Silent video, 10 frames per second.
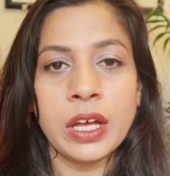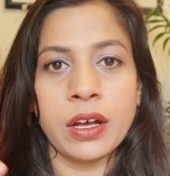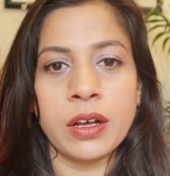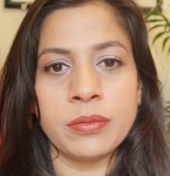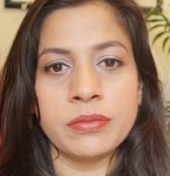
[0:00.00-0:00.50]

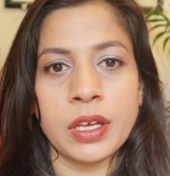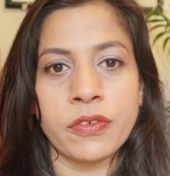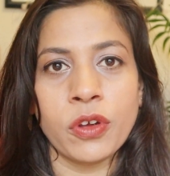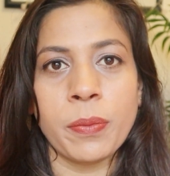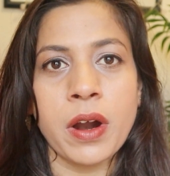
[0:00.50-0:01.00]

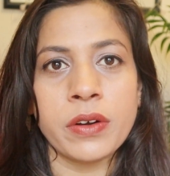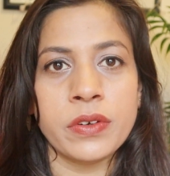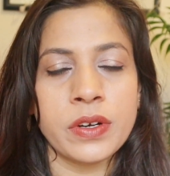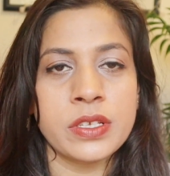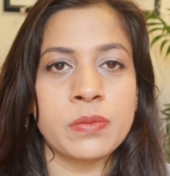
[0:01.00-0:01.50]
If your
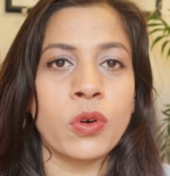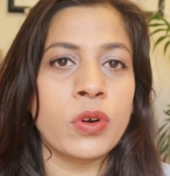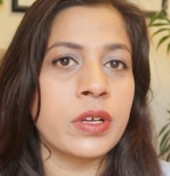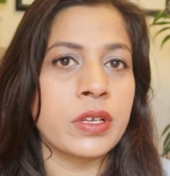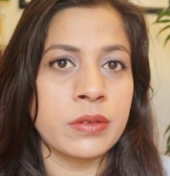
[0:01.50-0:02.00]
partner is
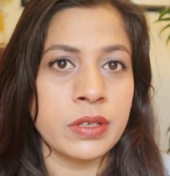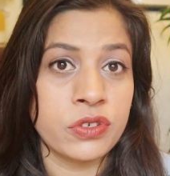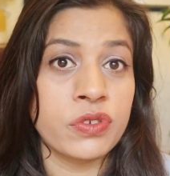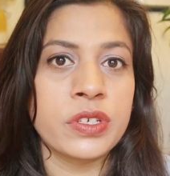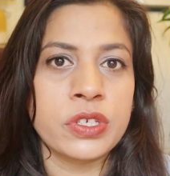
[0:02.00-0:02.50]
more a
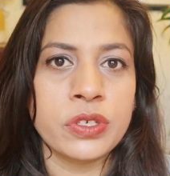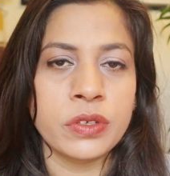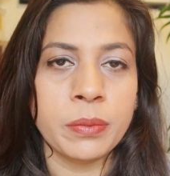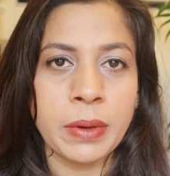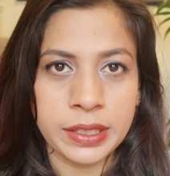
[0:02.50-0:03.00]

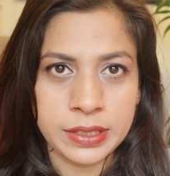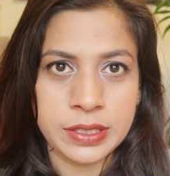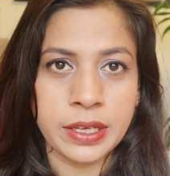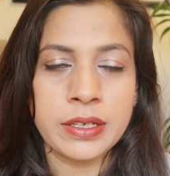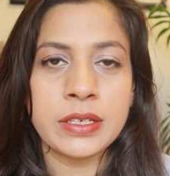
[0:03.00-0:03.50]
traditional
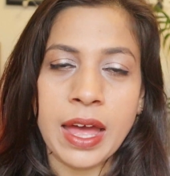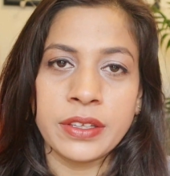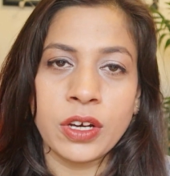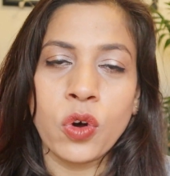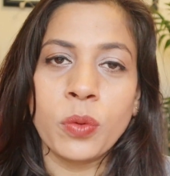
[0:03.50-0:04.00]
mindset,
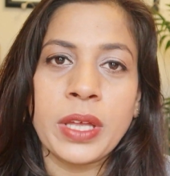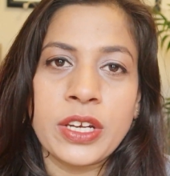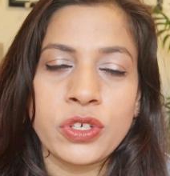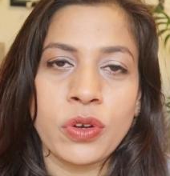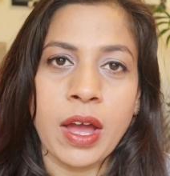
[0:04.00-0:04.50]
and the home
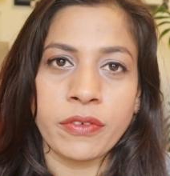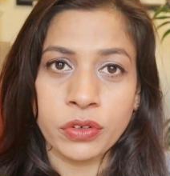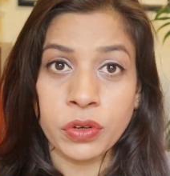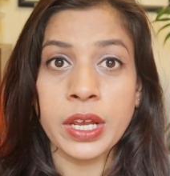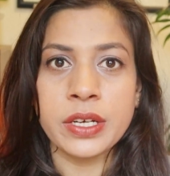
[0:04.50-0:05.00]
that you have
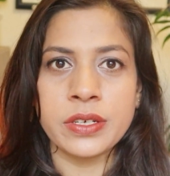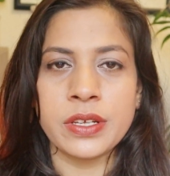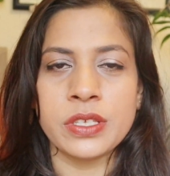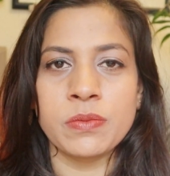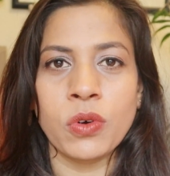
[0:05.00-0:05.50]

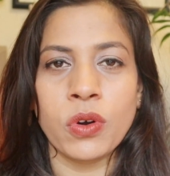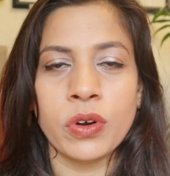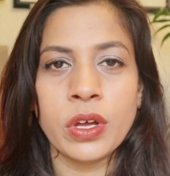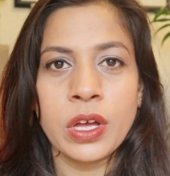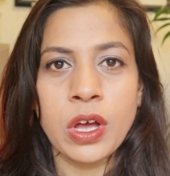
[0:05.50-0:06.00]
created is
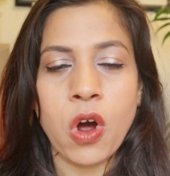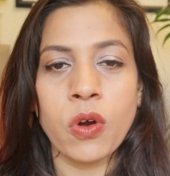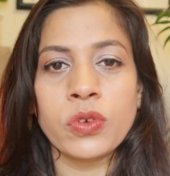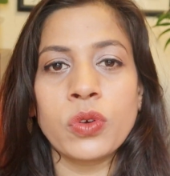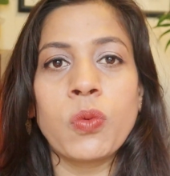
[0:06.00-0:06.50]
more,
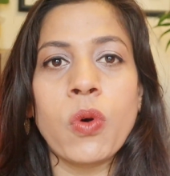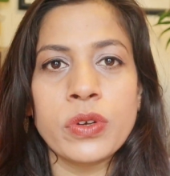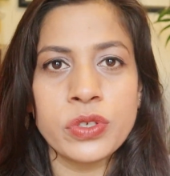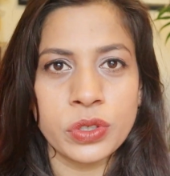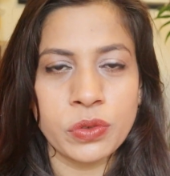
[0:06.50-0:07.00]
or you
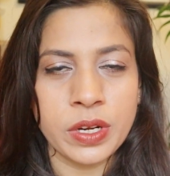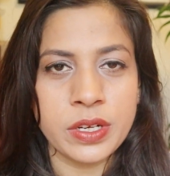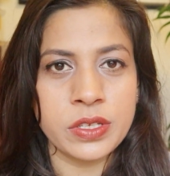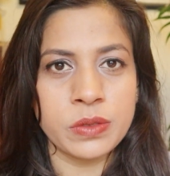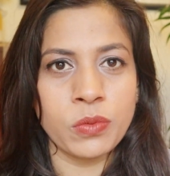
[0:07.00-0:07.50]
want to
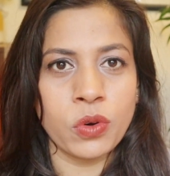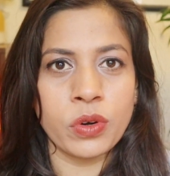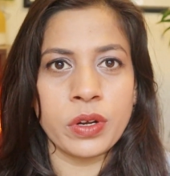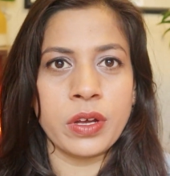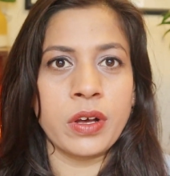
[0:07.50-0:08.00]
create is
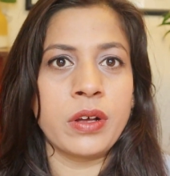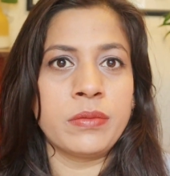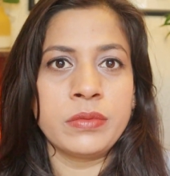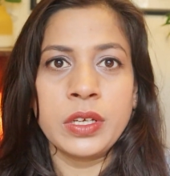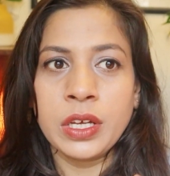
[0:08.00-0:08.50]
more
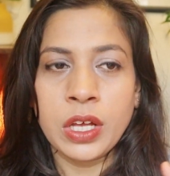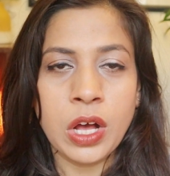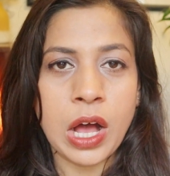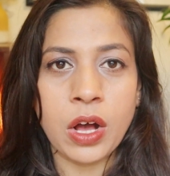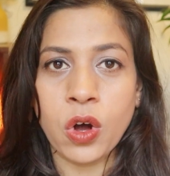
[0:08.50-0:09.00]

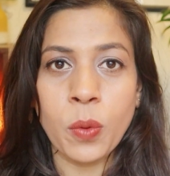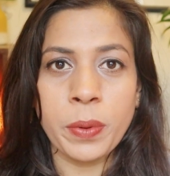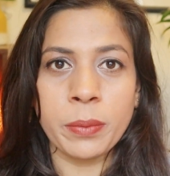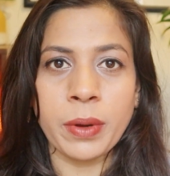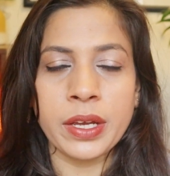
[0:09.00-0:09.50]

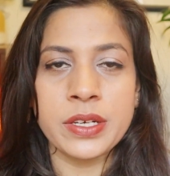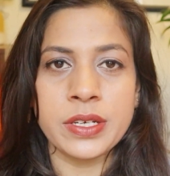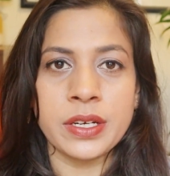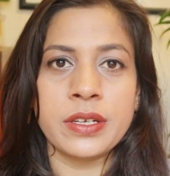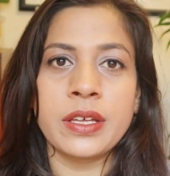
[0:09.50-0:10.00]

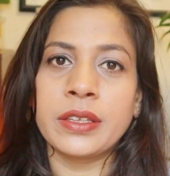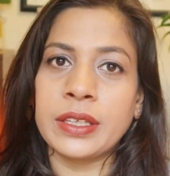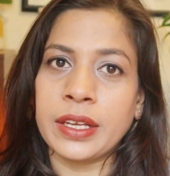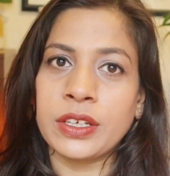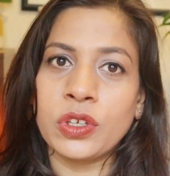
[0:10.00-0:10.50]
open-minded,
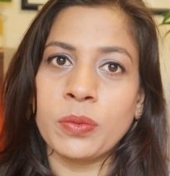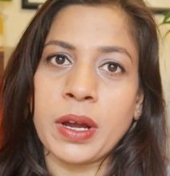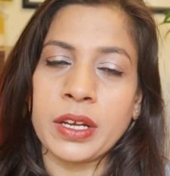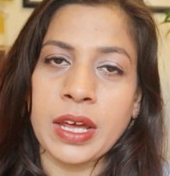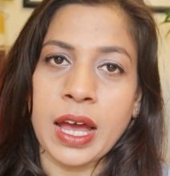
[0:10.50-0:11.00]
then you
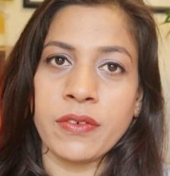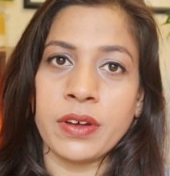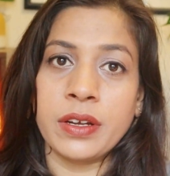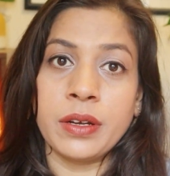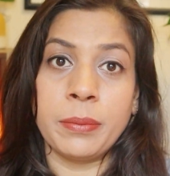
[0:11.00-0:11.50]
might have
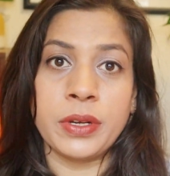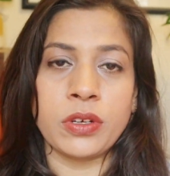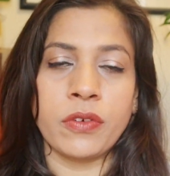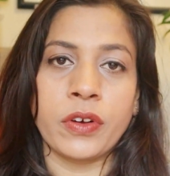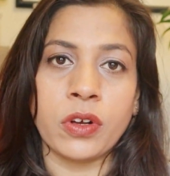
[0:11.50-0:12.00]
a
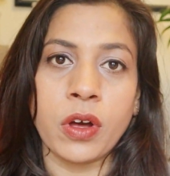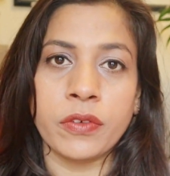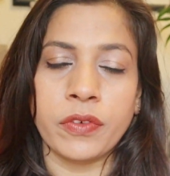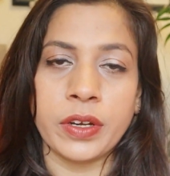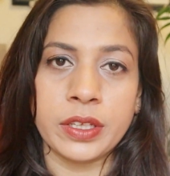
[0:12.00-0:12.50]
bit of a
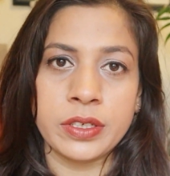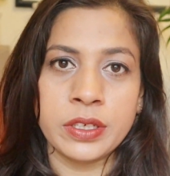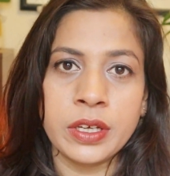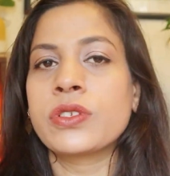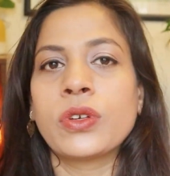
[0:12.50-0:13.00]

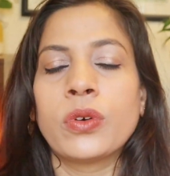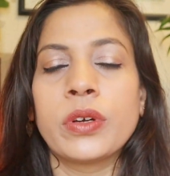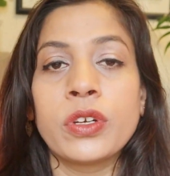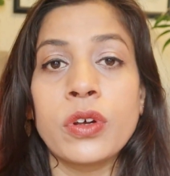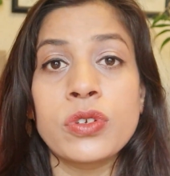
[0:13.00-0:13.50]
conflict. So
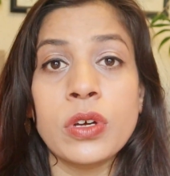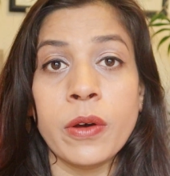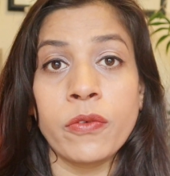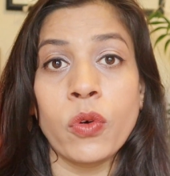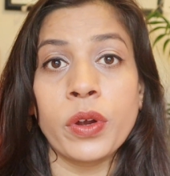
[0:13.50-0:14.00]
in order to
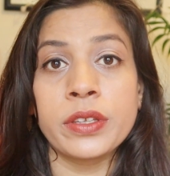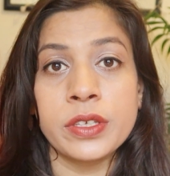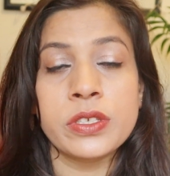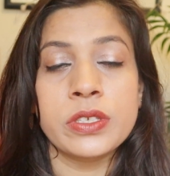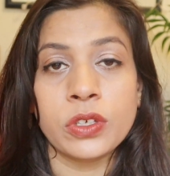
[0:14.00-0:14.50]
avoid
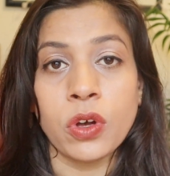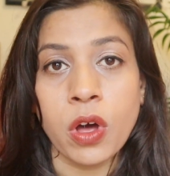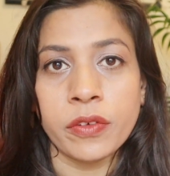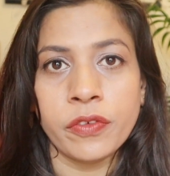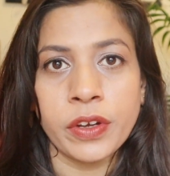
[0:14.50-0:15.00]
this
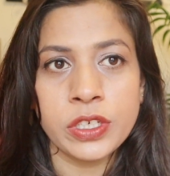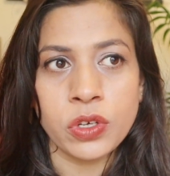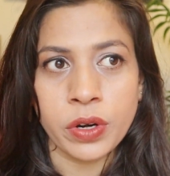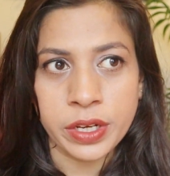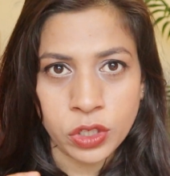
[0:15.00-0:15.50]

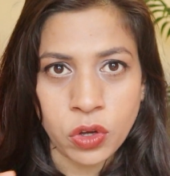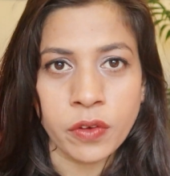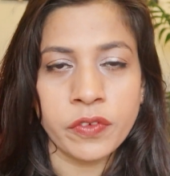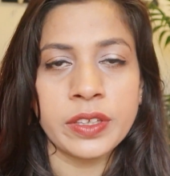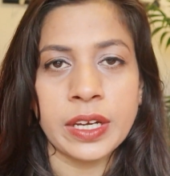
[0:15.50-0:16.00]
conflict or any
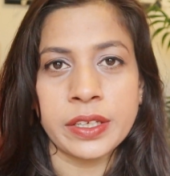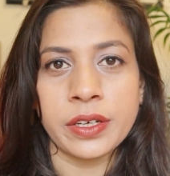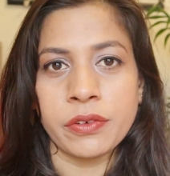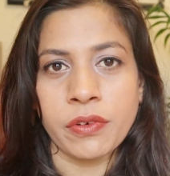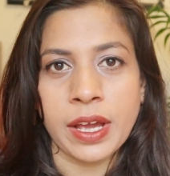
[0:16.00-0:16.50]
conflict that
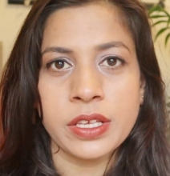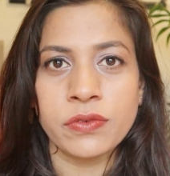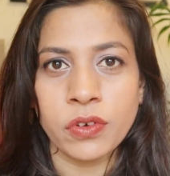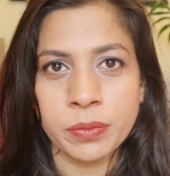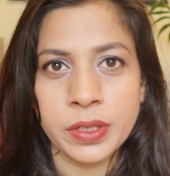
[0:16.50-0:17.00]
can arise
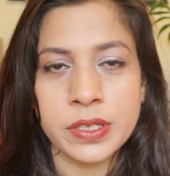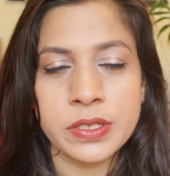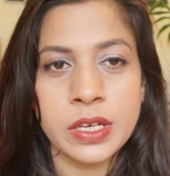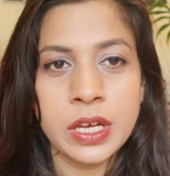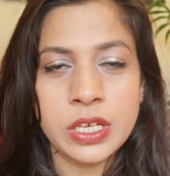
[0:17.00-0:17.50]
from
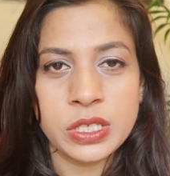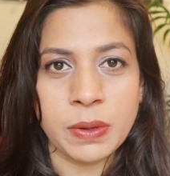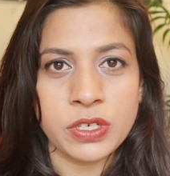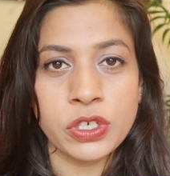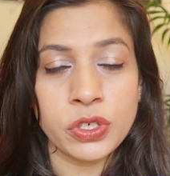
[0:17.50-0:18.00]
this,
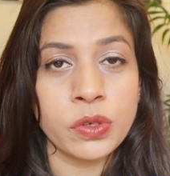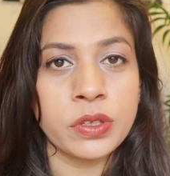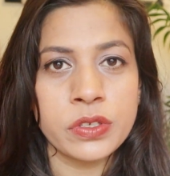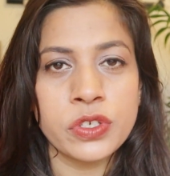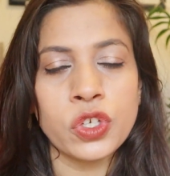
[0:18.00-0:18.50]
especially
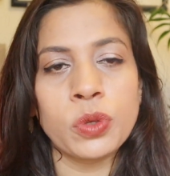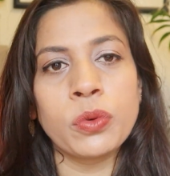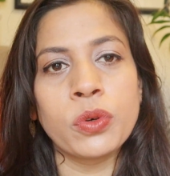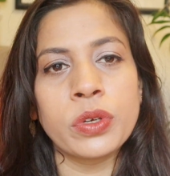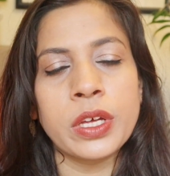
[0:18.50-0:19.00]
during this new
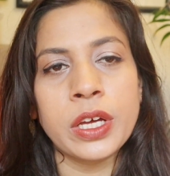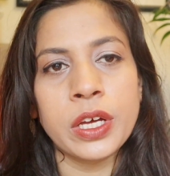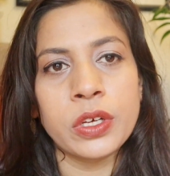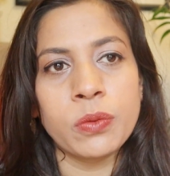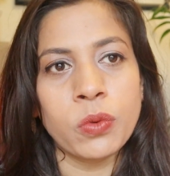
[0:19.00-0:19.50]
moon,
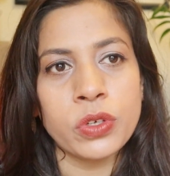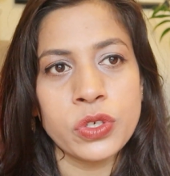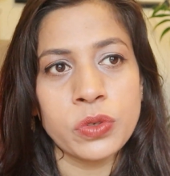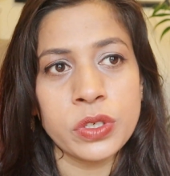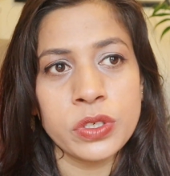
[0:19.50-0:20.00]

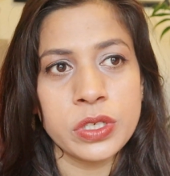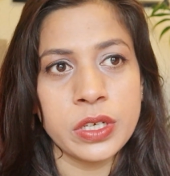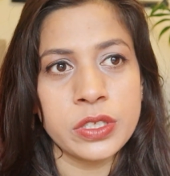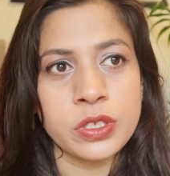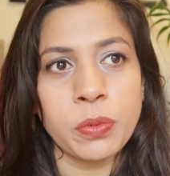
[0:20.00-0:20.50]

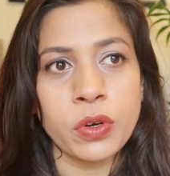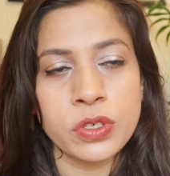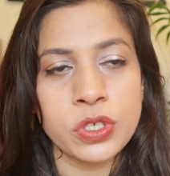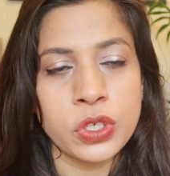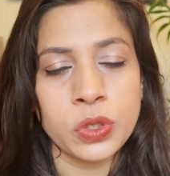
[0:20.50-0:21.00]
it's
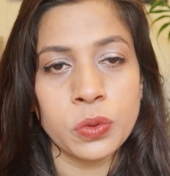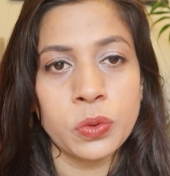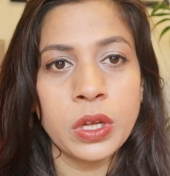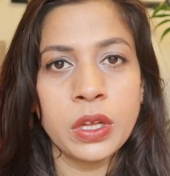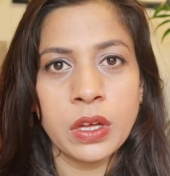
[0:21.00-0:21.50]
important to